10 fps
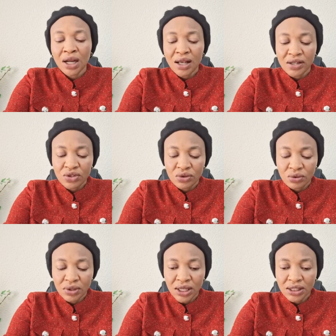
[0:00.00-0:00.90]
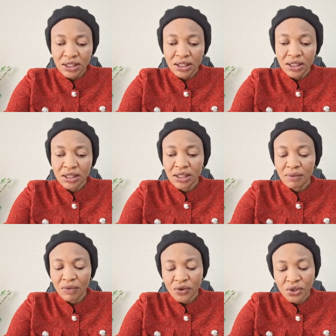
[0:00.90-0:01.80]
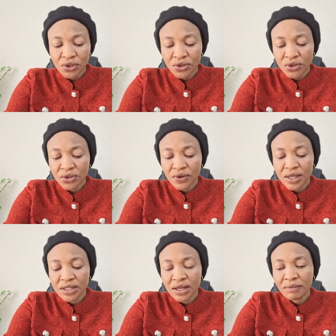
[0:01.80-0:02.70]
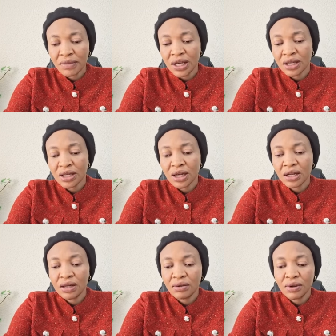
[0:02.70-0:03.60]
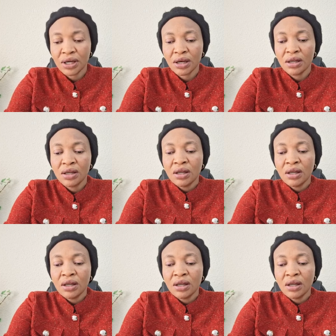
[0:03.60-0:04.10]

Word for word: I still do that in the name of Jesus Christ. Amen. Hallelujah.